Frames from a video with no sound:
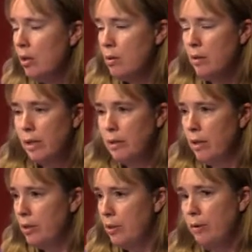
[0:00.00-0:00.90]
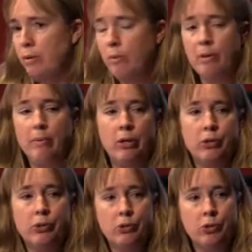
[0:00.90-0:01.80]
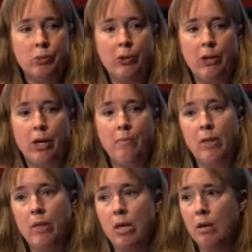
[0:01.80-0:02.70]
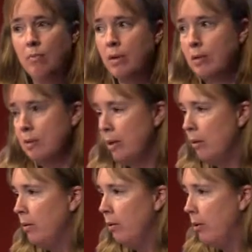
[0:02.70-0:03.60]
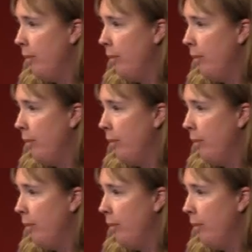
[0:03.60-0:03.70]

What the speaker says: So I'll talk just a little bit about our children's program, and then I'm going to spend a little